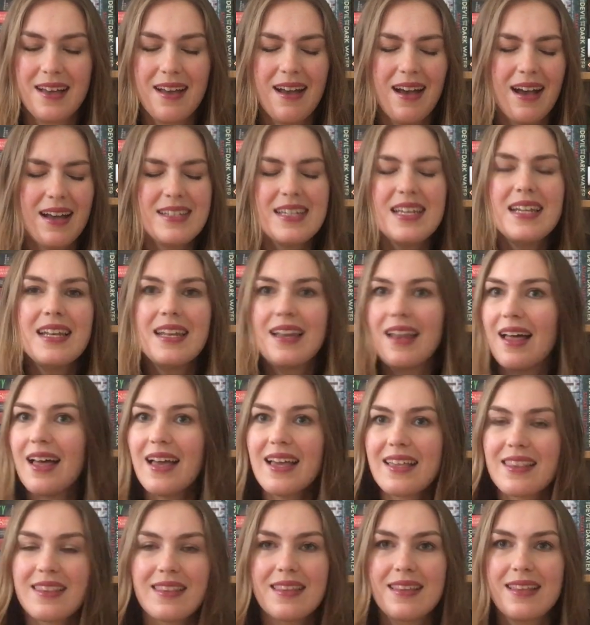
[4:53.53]
I
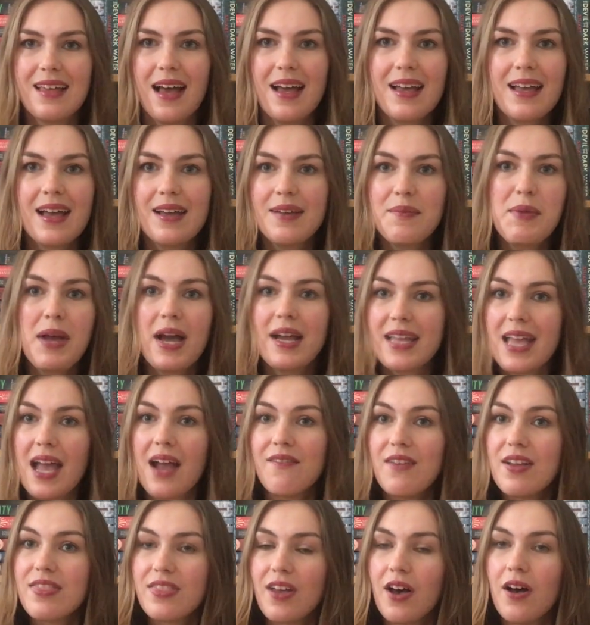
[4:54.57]

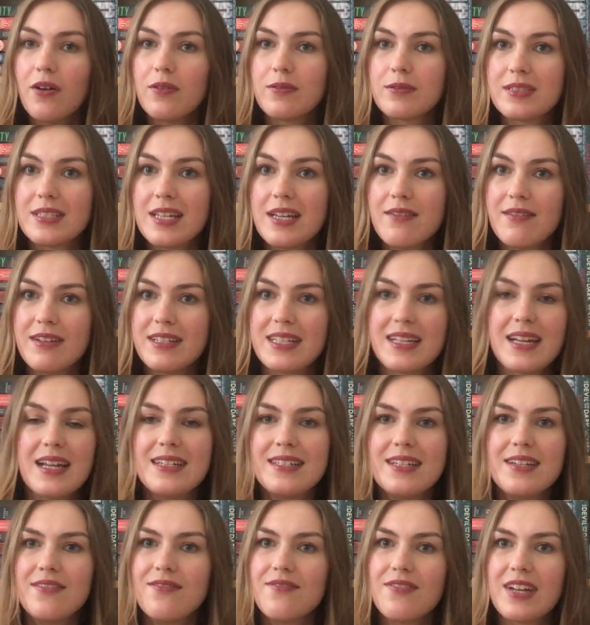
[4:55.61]
read the whole series, and I
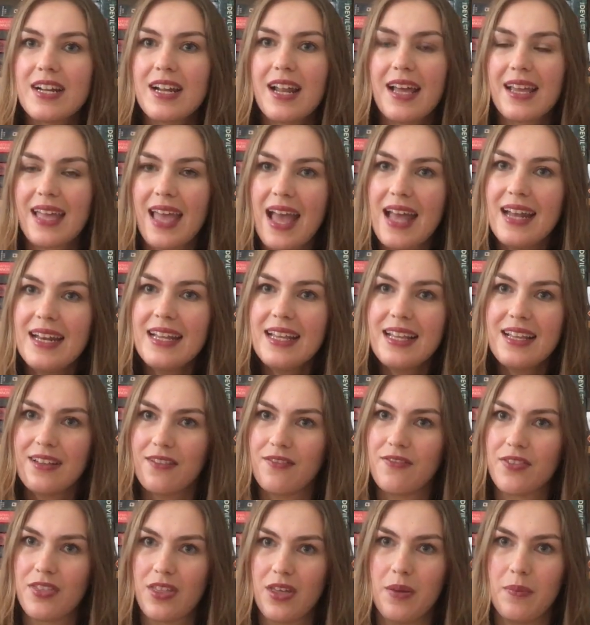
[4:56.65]
didn't really like any
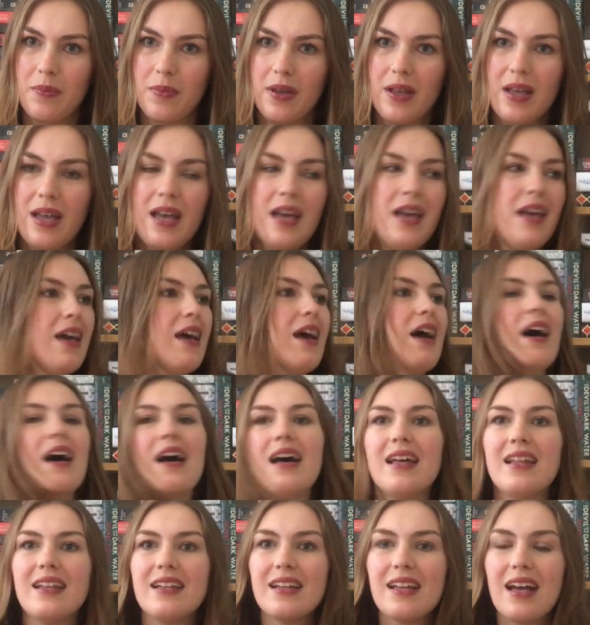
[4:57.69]
of them.
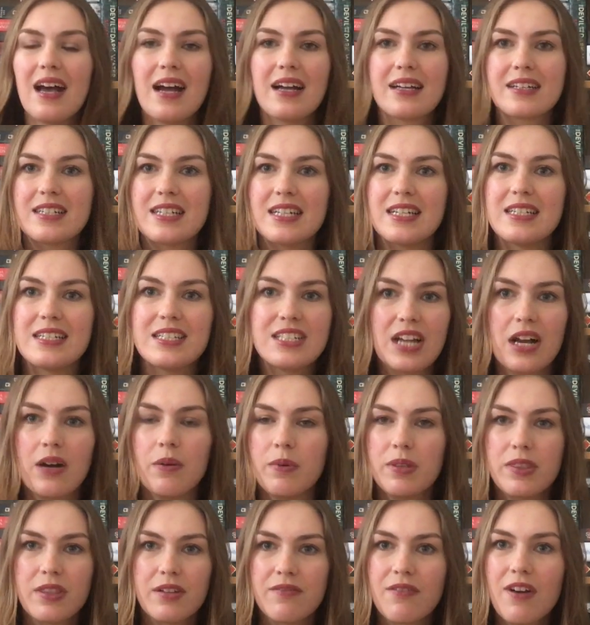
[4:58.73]
And I didn't gel
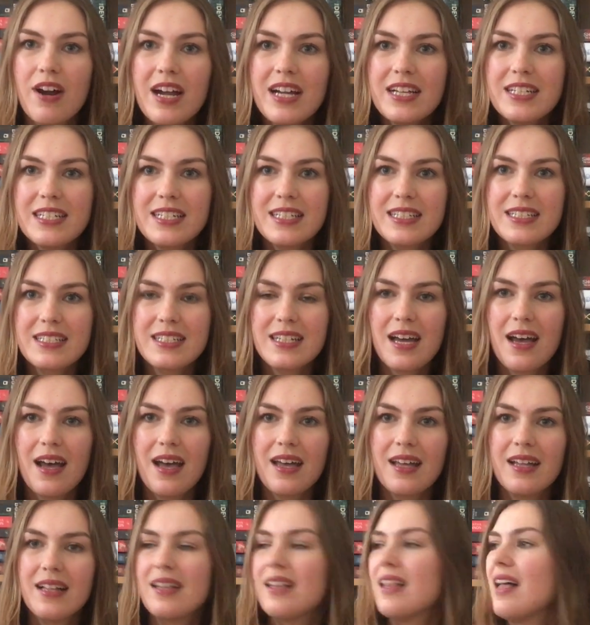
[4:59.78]
with the writing
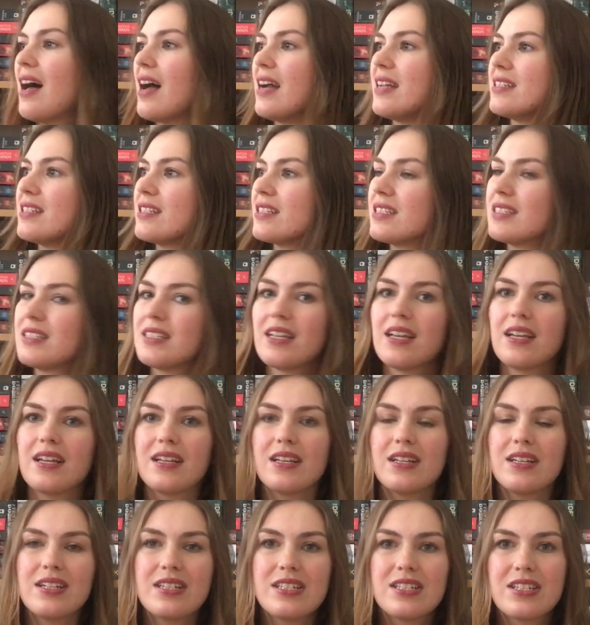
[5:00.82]
style. I just
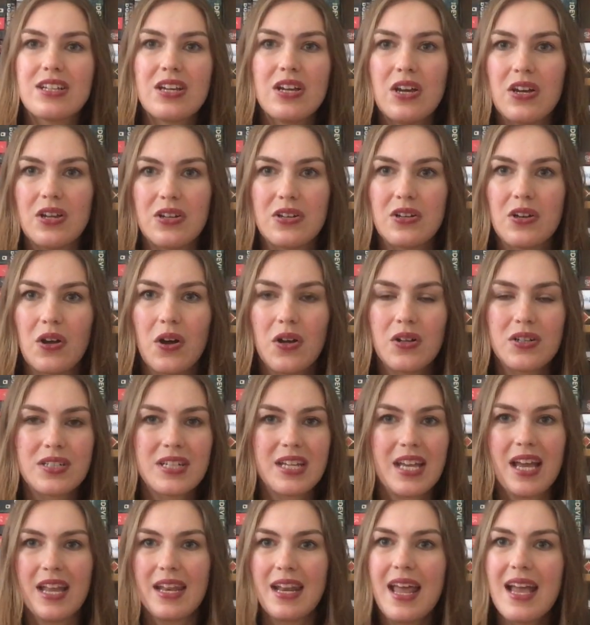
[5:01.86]
could not
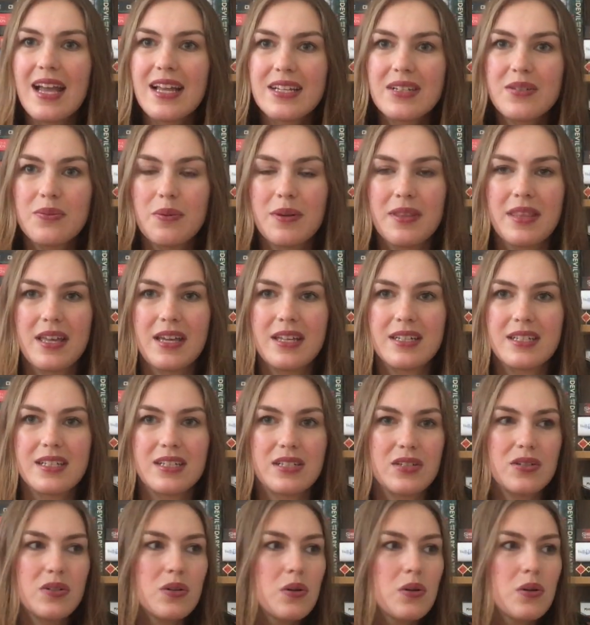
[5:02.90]
connect with it at